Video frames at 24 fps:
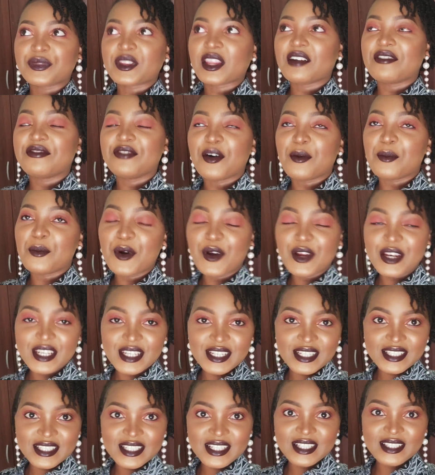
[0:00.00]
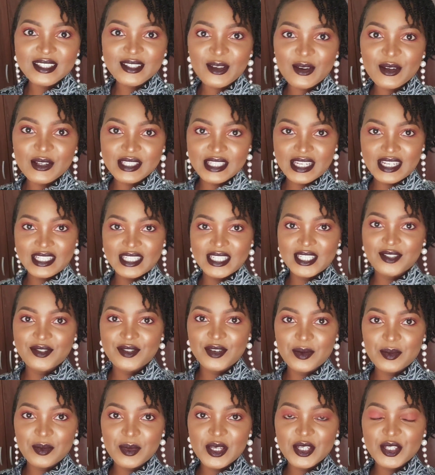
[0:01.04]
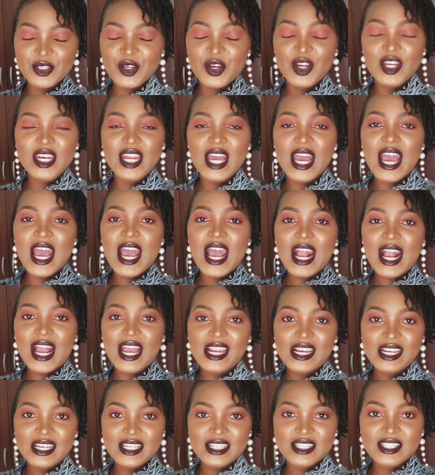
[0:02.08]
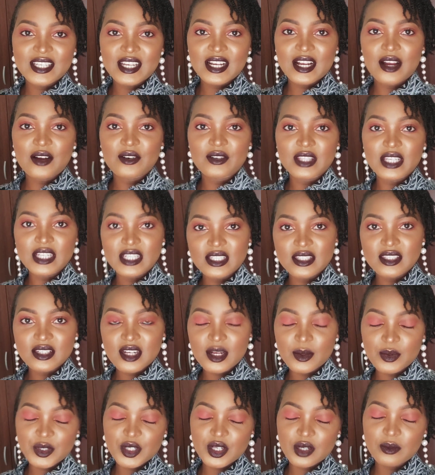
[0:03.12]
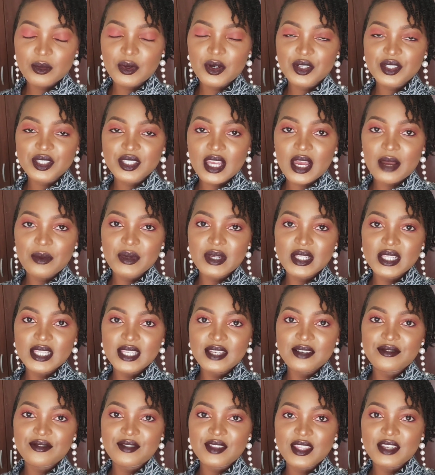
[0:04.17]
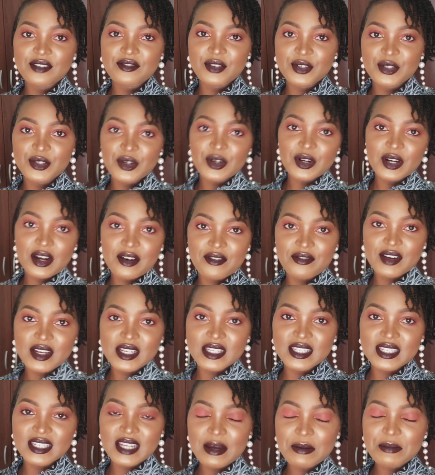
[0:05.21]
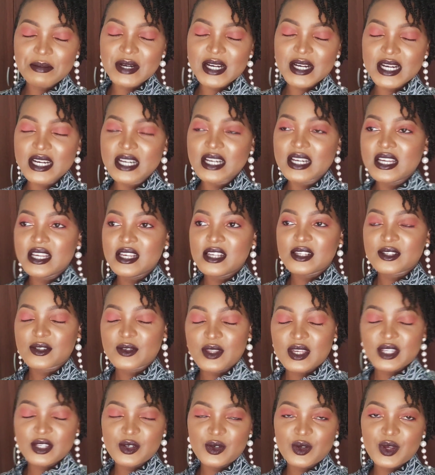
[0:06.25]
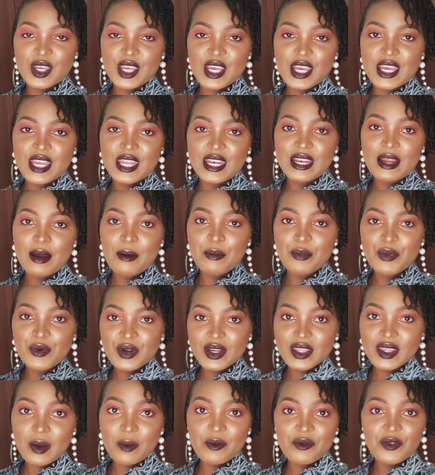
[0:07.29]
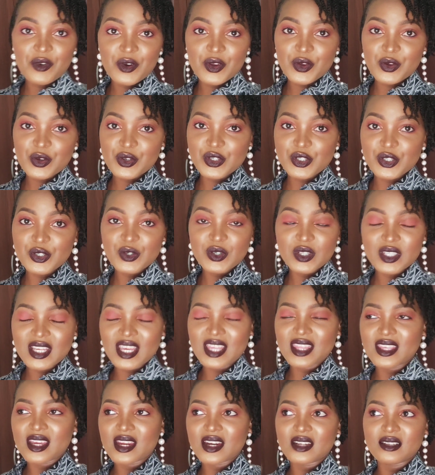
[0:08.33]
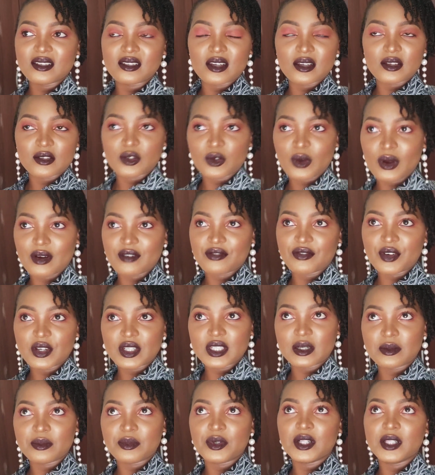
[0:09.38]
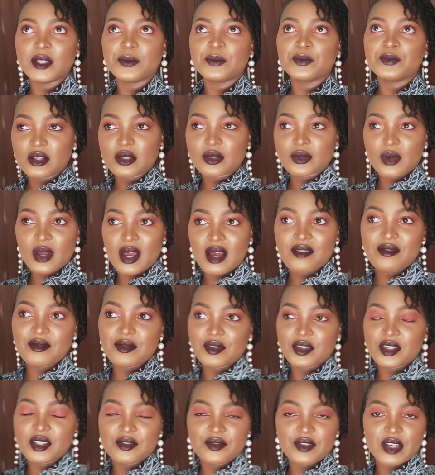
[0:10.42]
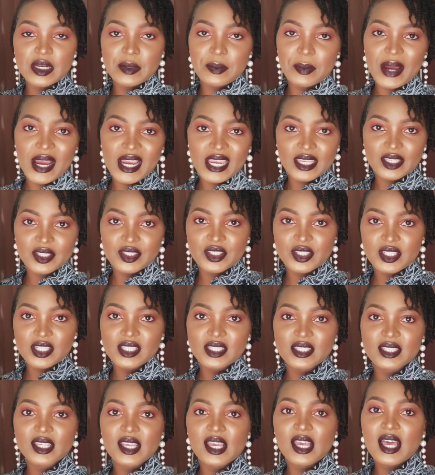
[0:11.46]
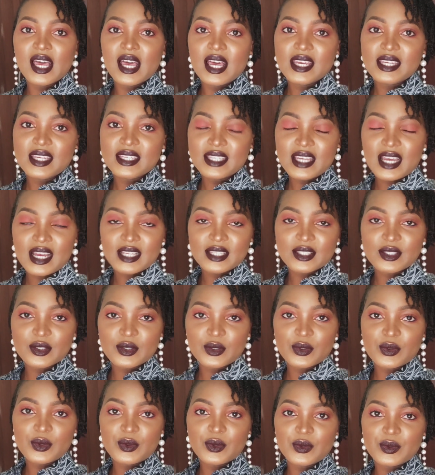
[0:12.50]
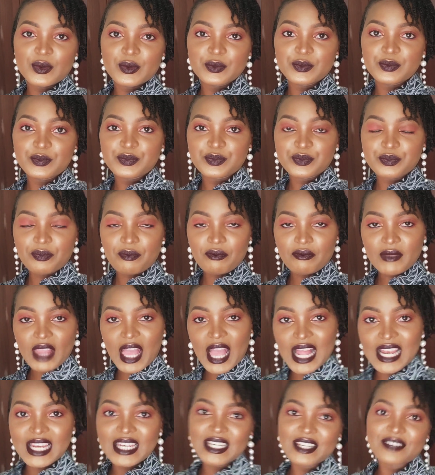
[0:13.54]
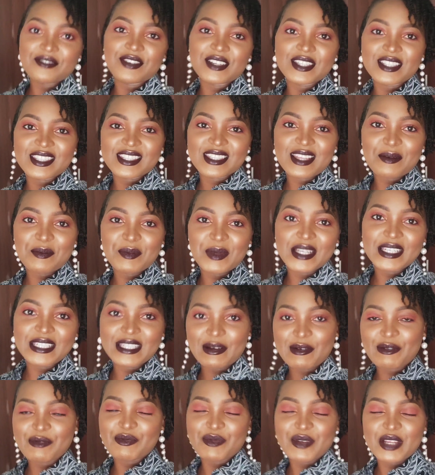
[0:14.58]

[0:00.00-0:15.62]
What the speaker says: For more details, contact information, kindly check out the description box. I will leave the photographer's number so that you can book them for your shoot, and their rates are so affordable. They also have different packages. Yeah, so I'll leave his number down